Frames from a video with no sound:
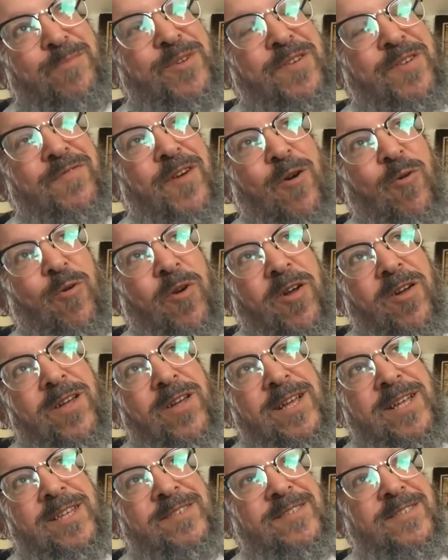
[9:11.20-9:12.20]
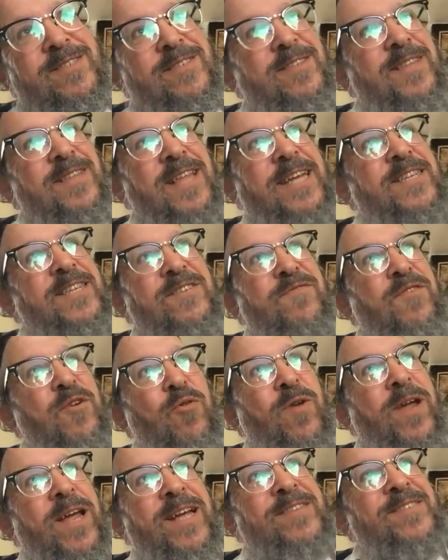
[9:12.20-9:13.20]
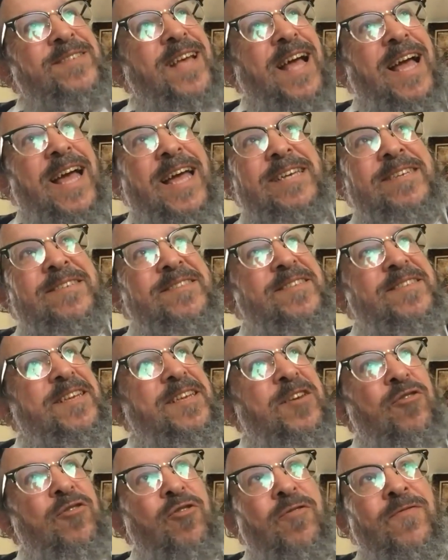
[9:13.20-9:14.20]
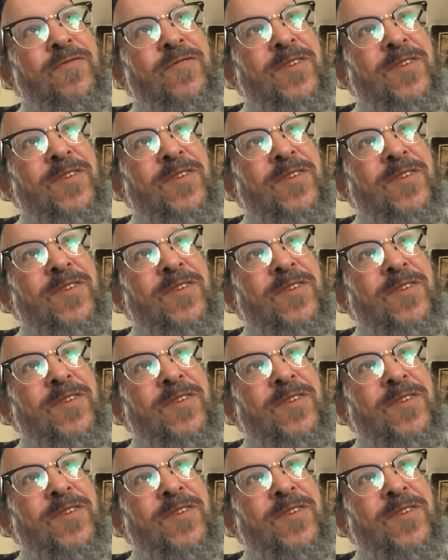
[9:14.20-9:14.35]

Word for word: from Devora, it's like Devora has ice in her